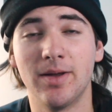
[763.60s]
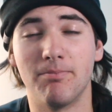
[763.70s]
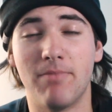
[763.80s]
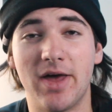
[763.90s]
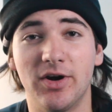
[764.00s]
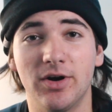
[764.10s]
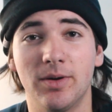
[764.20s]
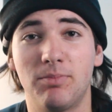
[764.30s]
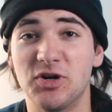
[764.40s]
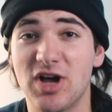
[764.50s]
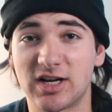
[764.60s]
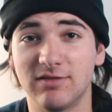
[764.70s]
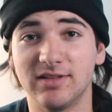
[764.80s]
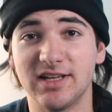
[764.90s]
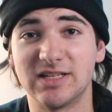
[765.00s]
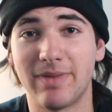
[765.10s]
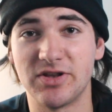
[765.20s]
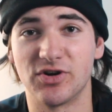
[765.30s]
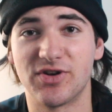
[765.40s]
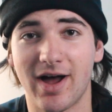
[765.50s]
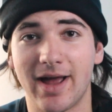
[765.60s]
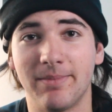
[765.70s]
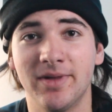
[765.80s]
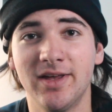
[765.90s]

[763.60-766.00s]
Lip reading: better productively spend your time.